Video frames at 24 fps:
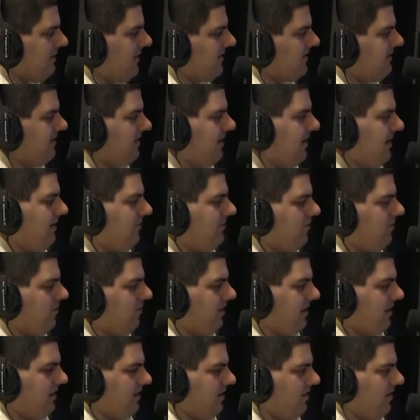I mentioned him
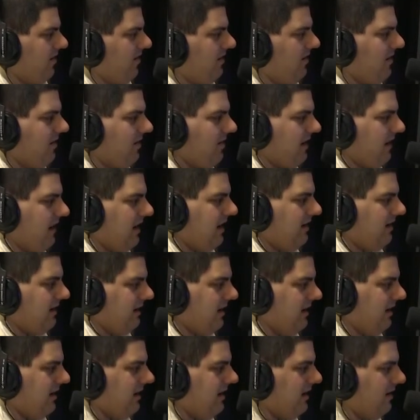earlier in
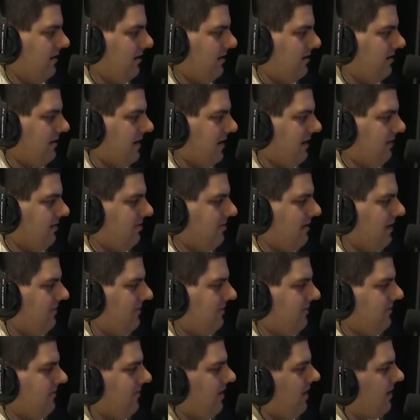the in the second
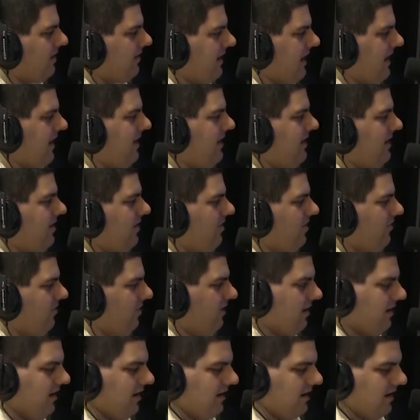subject, we talked
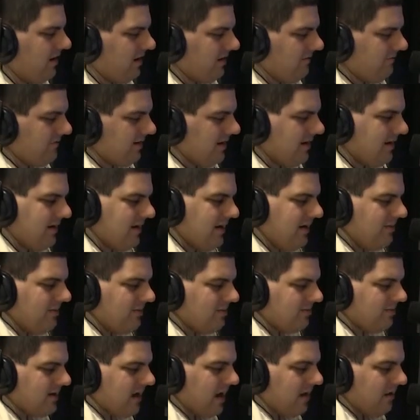to Um, he's
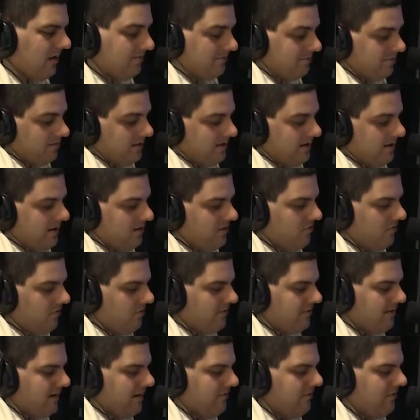a solid player. Of
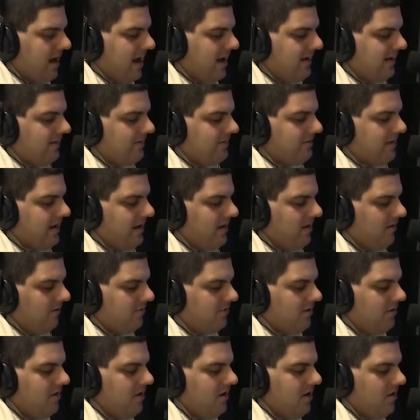course, you got Rodney
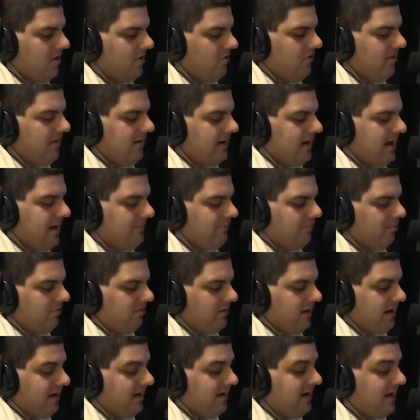Scales, who did not
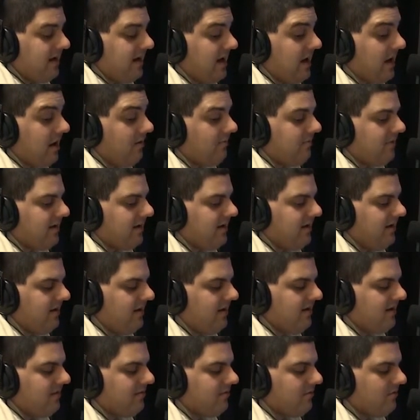play, and you got Howard
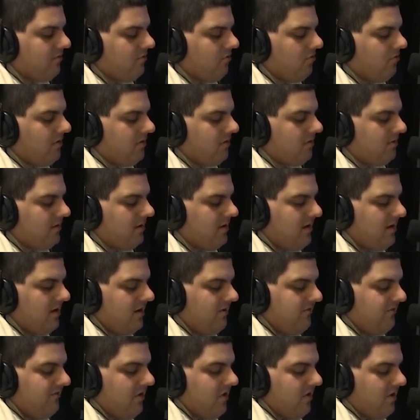McKinnis, of course,
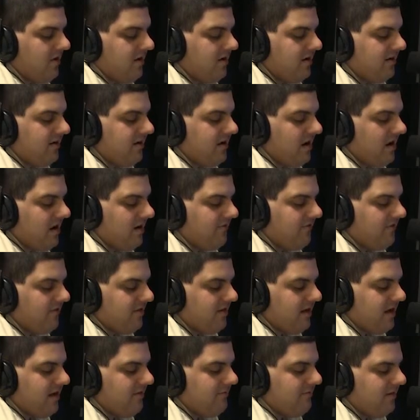very good guard
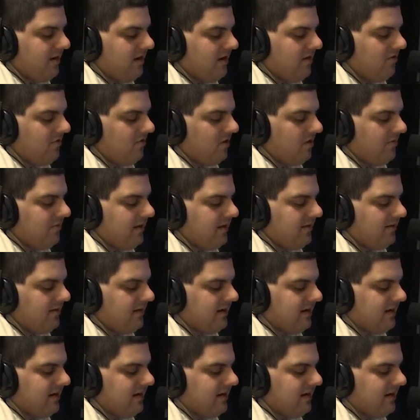for them. You know what I mean?